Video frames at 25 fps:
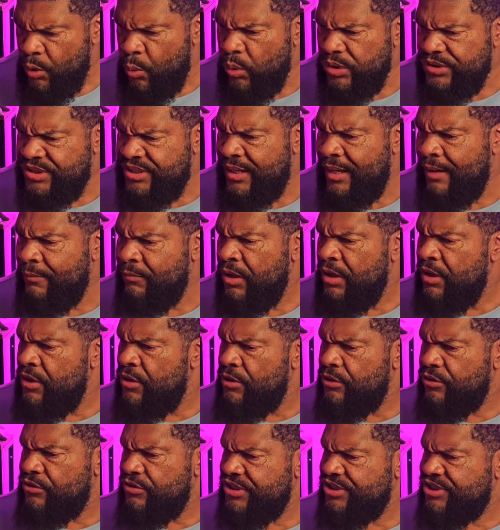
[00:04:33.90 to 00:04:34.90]
What's up, um,
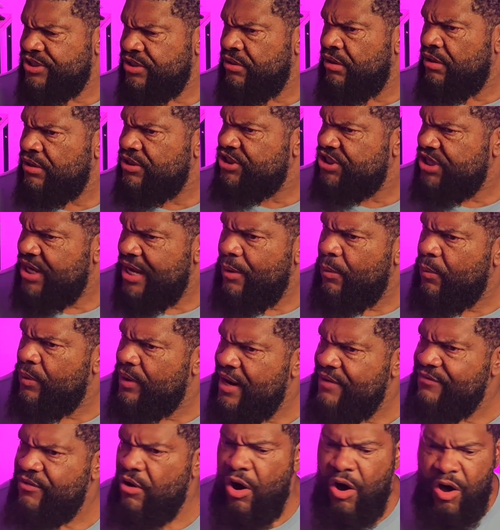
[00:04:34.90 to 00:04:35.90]
Christian Audigier, or
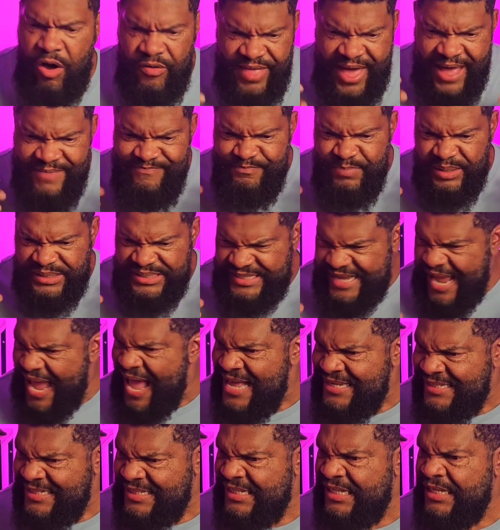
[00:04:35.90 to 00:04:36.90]
whatever? Oh all gosh. that
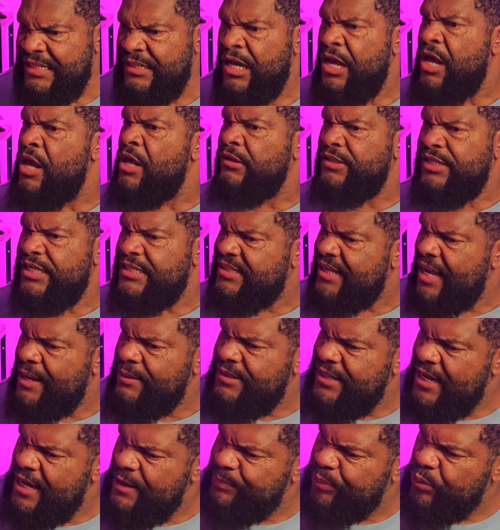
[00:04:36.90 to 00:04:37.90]
bedazzling, just
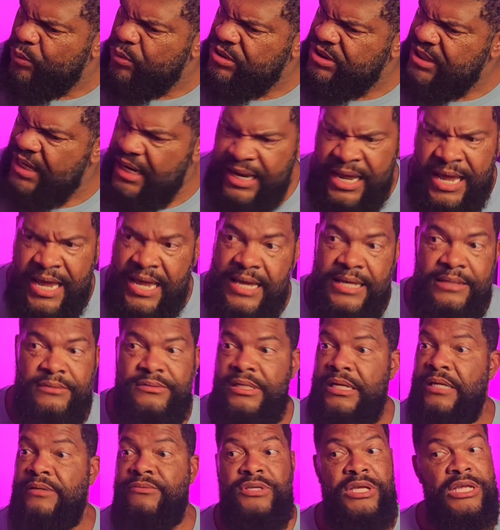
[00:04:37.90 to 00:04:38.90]
like Deadpool said,
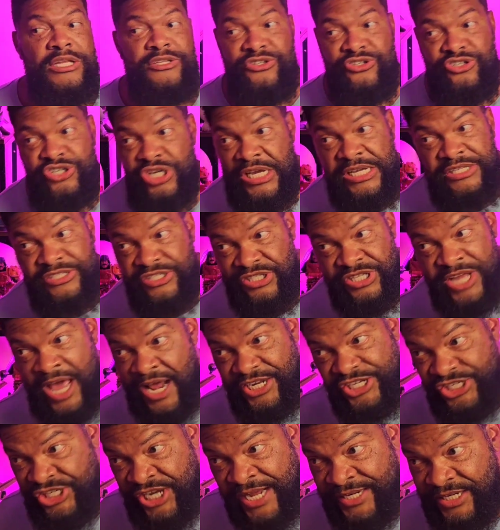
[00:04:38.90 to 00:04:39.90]
it's it, it's jeans. It's
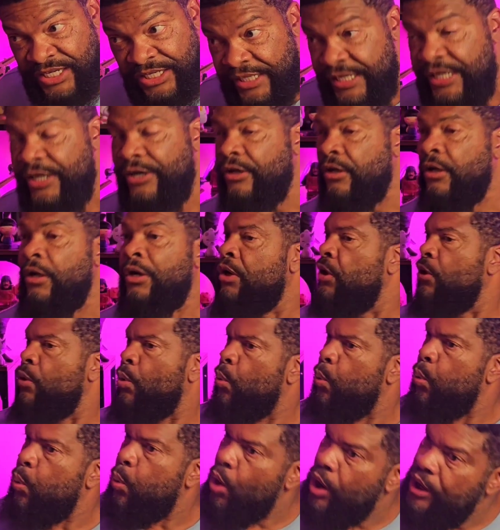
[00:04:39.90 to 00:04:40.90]
not a chandelier.
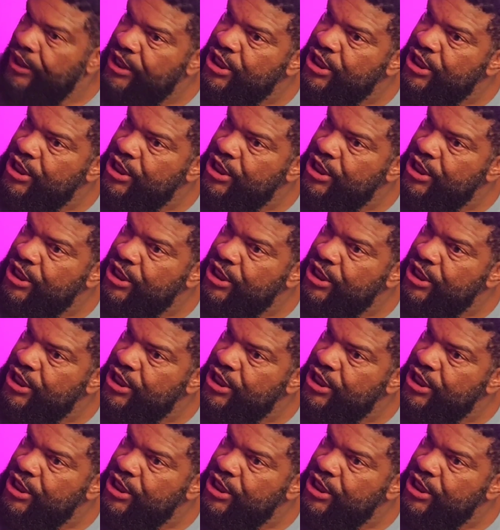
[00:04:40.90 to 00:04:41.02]
What